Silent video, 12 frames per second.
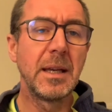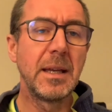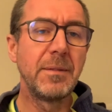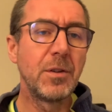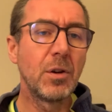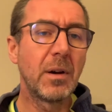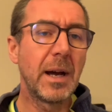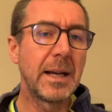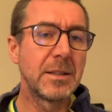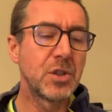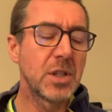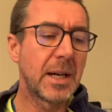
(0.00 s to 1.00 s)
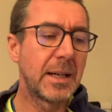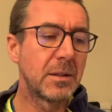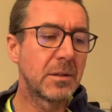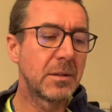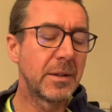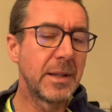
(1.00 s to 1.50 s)
if you're
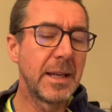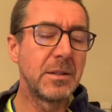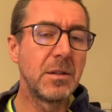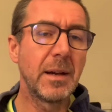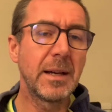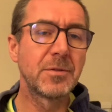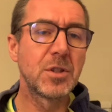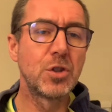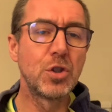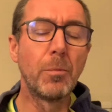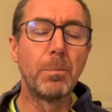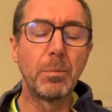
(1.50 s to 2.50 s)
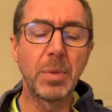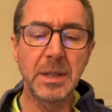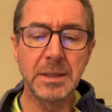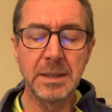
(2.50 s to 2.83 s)
Agile, then you have to jump